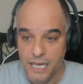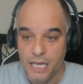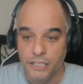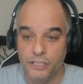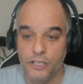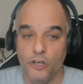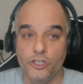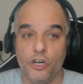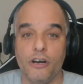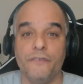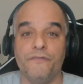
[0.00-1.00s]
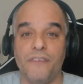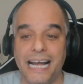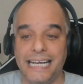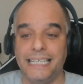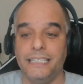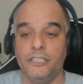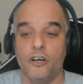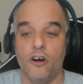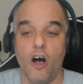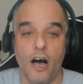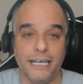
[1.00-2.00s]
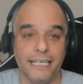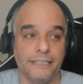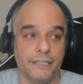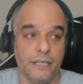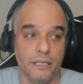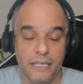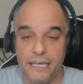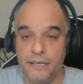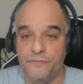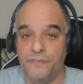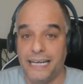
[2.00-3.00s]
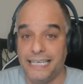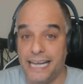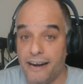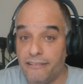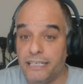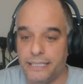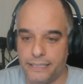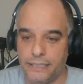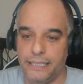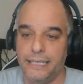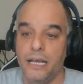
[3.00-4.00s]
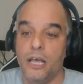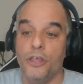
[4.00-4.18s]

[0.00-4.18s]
You know, you're inviting your audience to live vicariously